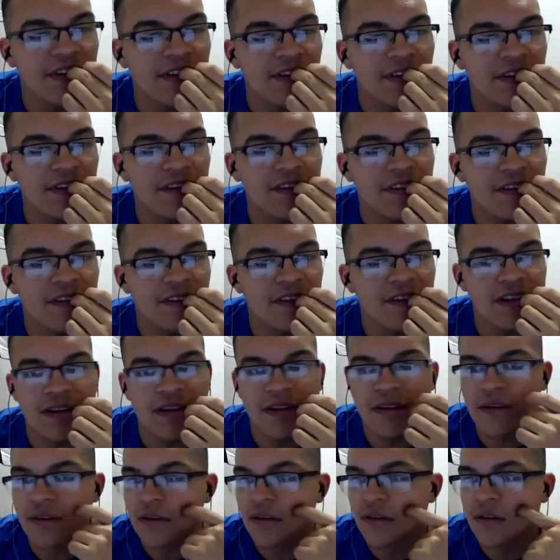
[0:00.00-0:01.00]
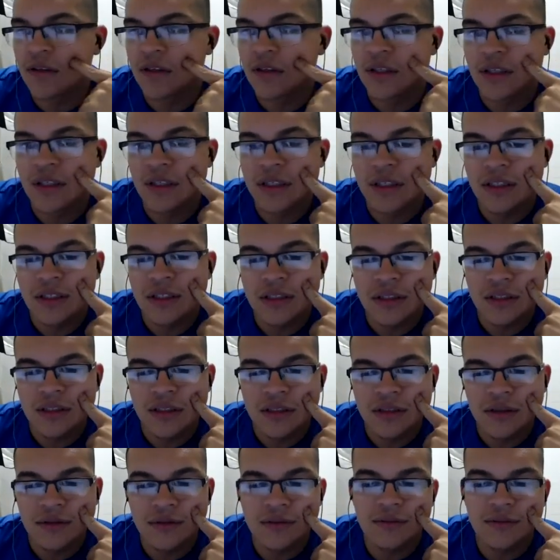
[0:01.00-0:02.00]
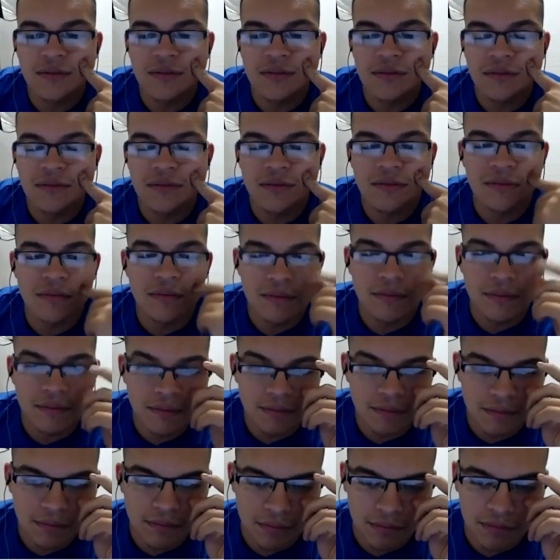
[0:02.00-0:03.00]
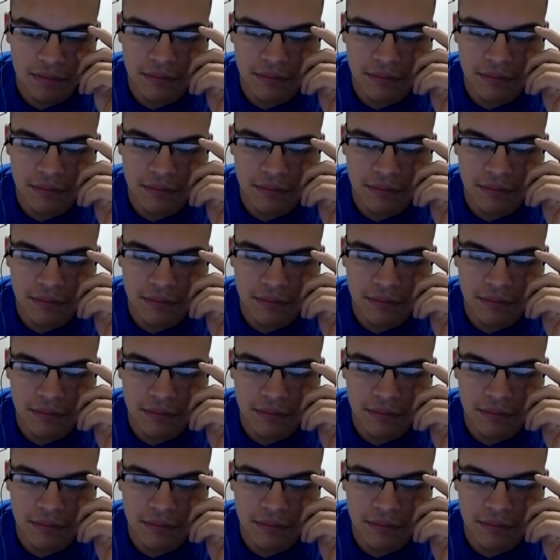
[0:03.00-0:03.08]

(silence)